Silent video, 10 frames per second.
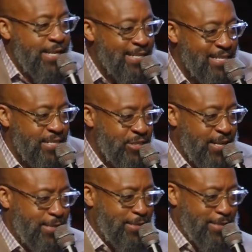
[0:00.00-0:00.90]
isn't
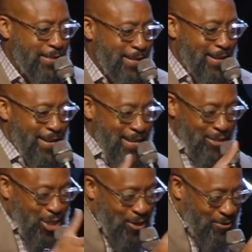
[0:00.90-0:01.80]
just
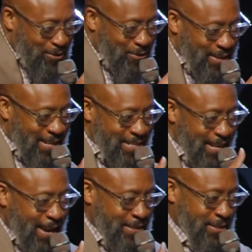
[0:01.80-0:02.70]
eternal, it's
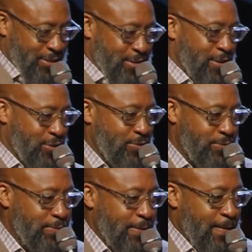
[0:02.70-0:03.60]
existential.
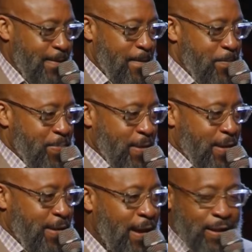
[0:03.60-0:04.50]

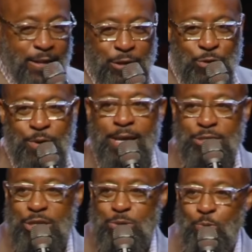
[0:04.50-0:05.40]
That you ain't
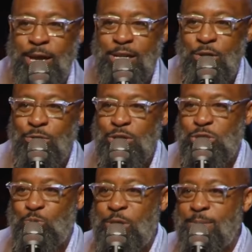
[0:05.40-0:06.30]
just waiting on the
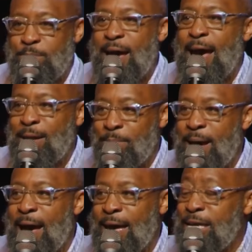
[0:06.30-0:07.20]
sweet by and
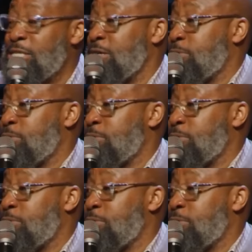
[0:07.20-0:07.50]
by, it's some